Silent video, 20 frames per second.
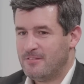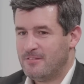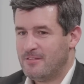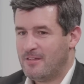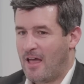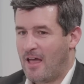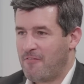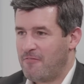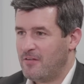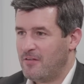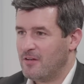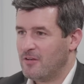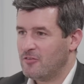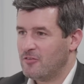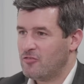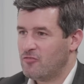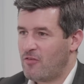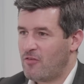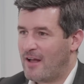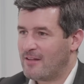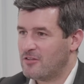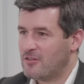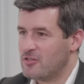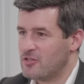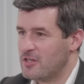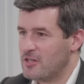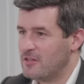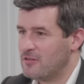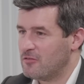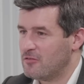definite
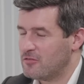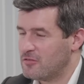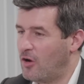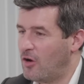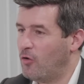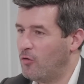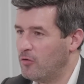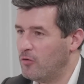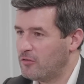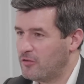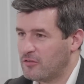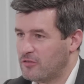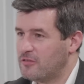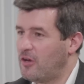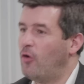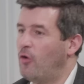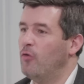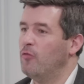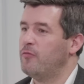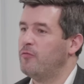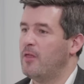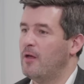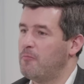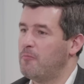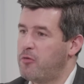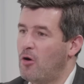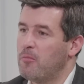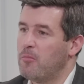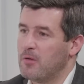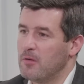strategy to solve that
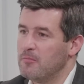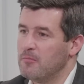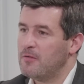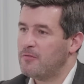problem,